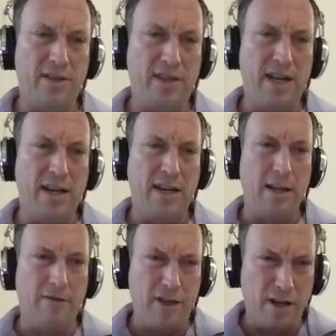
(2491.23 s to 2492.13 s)
So you can see on
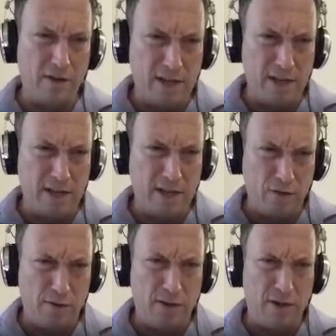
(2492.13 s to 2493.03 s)
the left here is that
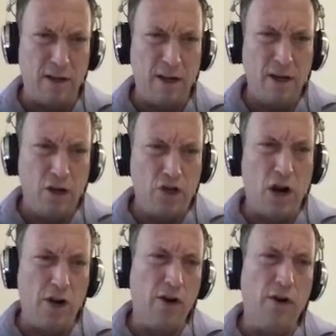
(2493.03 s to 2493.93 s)
it shows the
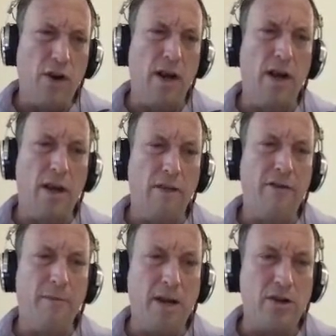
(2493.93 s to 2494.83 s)
charter
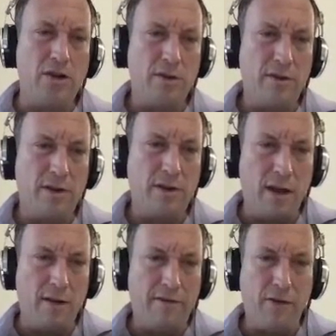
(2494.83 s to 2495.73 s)
information
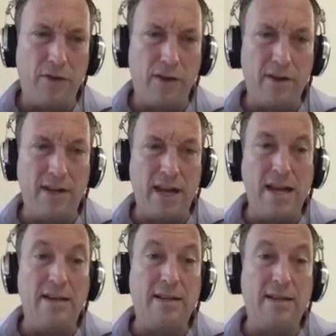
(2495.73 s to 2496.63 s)
for the
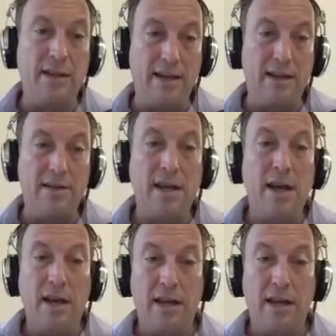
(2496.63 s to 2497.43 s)
date that it is.